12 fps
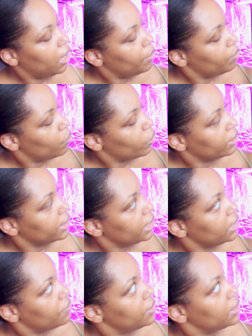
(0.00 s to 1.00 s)
more
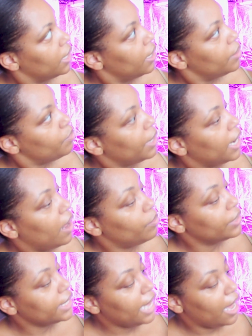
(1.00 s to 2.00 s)
leaves. But I'm
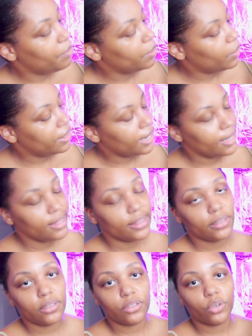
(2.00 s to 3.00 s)
really happy with it. I think
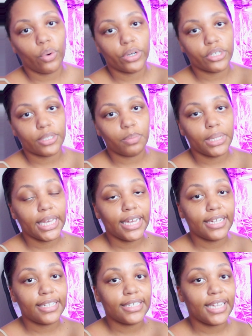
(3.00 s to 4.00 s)
this is a gorgeous
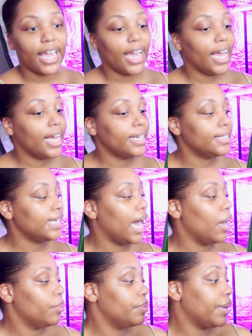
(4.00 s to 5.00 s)
plant, and
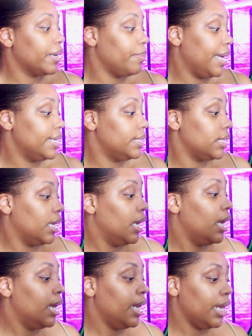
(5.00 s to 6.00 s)
I would recommend
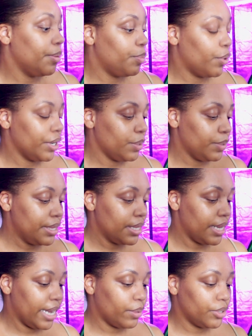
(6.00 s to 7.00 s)
importing with
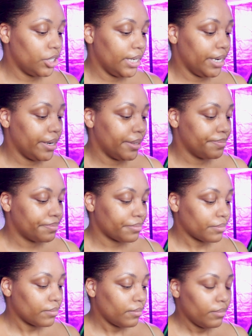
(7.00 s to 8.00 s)
Ecuagenera.
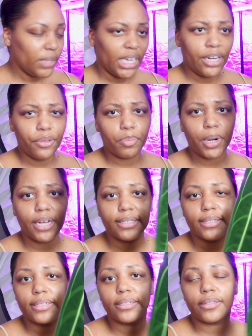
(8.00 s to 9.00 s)
I know the
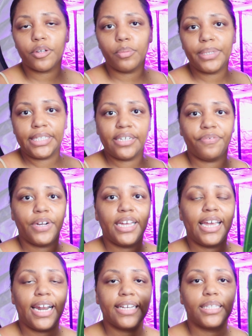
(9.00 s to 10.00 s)
process is a little bit different,
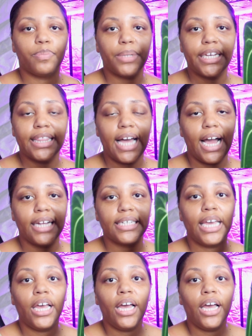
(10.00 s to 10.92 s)
and I explained that